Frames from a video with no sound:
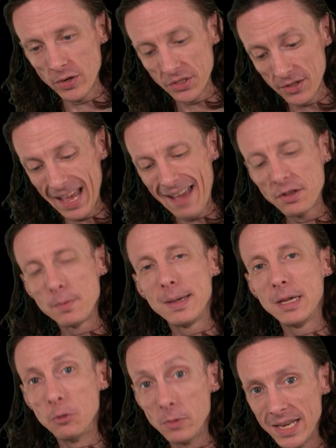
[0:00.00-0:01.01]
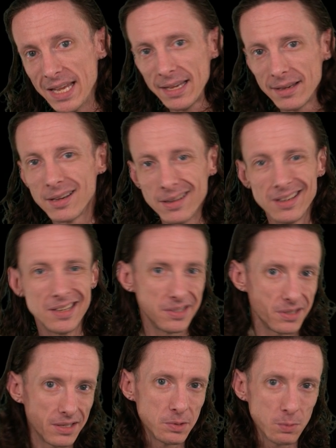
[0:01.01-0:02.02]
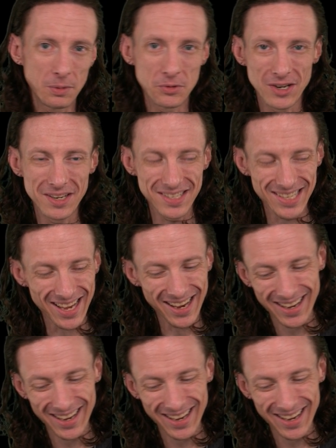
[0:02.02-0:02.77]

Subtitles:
So they have to be unique is what I'm trying to say.